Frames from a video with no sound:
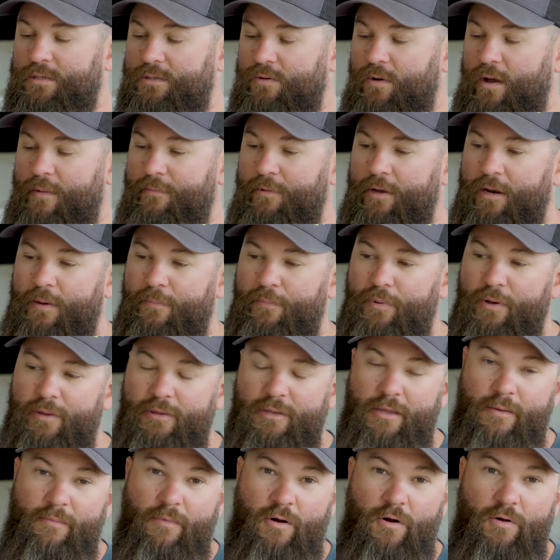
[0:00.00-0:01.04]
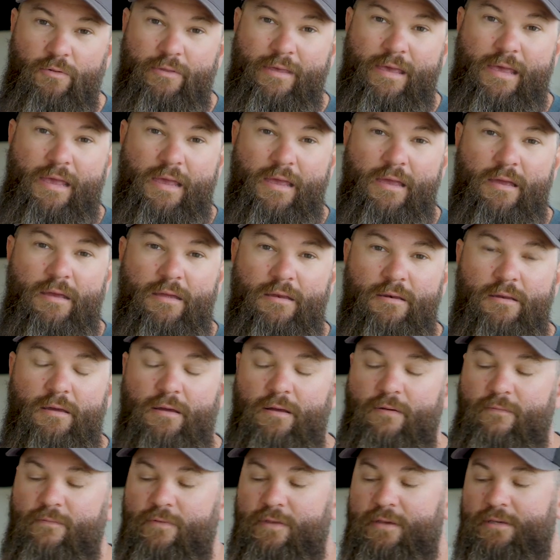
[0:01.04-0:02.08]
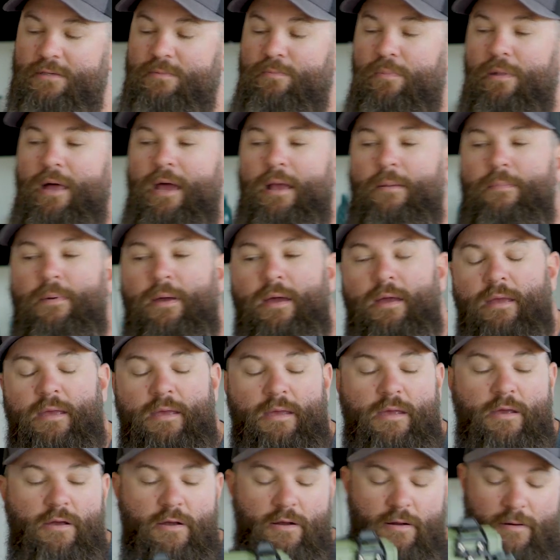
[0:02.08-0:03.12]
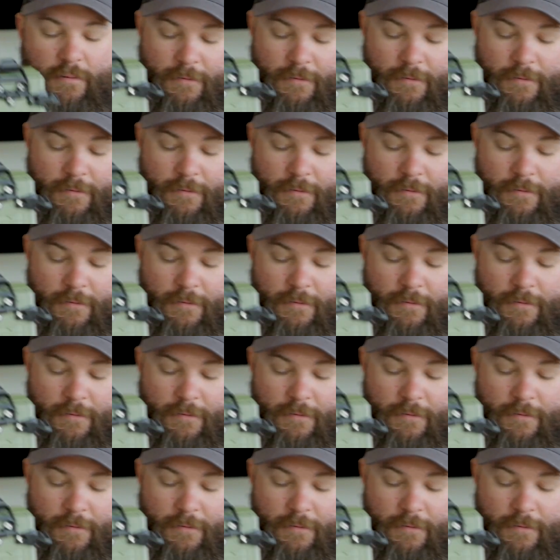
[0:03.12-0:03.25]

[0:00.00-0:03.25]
so I'm going to put them on the end of this BlackPack here.